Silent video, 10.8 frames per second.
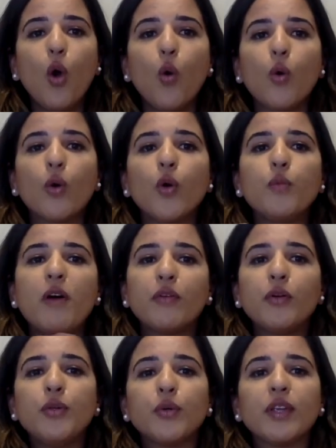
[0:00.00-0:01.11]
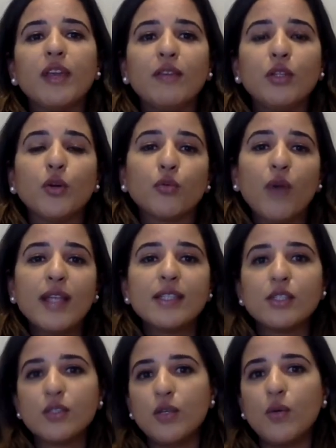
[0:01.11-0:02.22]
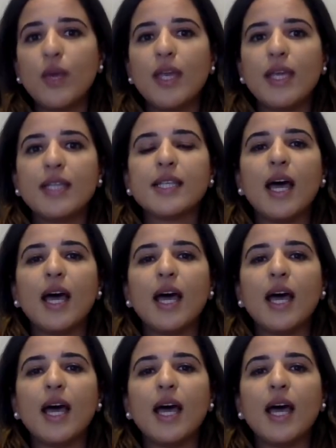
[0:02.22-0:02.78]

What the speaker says: or whomever you're giving your rights to is